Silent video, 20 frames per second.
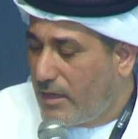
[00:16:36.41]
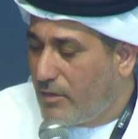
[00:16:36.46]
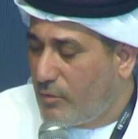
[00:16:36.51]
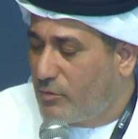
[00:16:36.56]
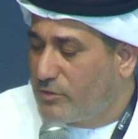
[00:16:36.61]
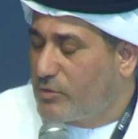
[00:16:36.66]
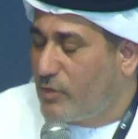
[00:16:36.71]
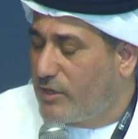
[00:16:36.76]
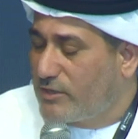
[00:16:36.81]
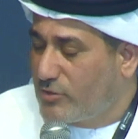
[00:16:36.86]

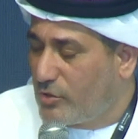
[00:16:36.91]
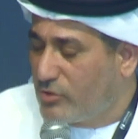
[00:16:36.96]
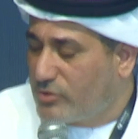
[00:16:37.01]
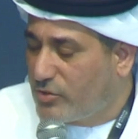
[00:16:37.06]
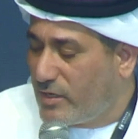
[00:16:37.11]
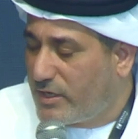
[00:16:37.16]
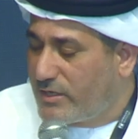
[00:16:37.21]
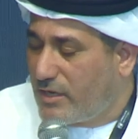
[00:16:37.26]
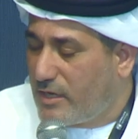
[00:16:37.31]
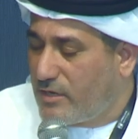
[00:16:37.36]
which was
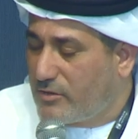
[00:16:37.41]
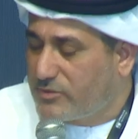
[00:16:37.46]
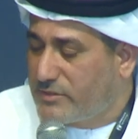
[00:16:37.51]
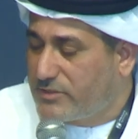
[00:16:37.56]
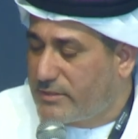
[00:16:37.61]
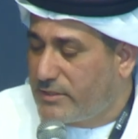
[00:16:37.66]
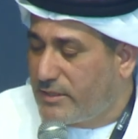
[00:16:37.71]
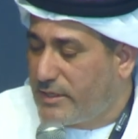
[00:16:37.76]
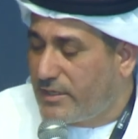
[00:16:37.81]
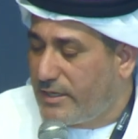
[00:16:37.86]
also
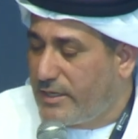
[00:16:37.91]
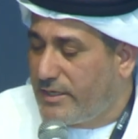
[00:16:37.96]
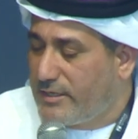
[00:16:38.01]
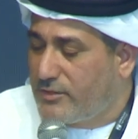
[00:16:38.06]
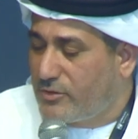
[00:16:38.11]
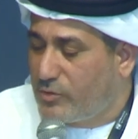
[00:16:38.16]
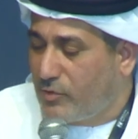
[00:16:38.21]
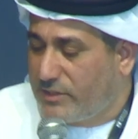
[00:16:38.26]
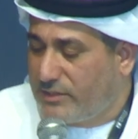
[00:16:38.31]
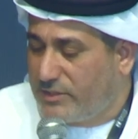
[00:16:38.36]
announced
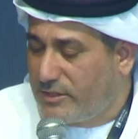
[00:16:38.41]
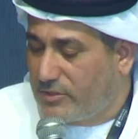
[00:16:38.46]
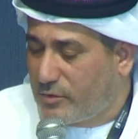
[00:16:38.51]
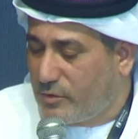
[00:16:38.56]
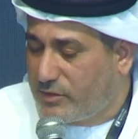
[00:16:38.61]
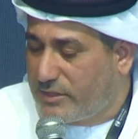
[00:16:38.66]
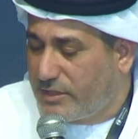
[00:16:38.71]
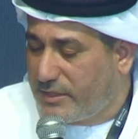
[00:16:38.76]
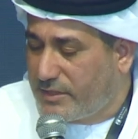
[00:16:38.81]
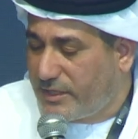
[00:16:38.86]
in
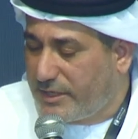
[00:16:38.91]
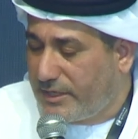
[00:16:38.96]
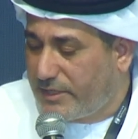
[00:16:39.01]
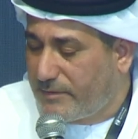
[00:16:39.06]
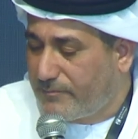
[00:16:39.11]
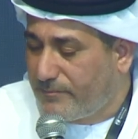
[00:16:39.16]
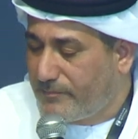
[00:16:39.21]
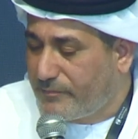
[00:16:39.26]
2023.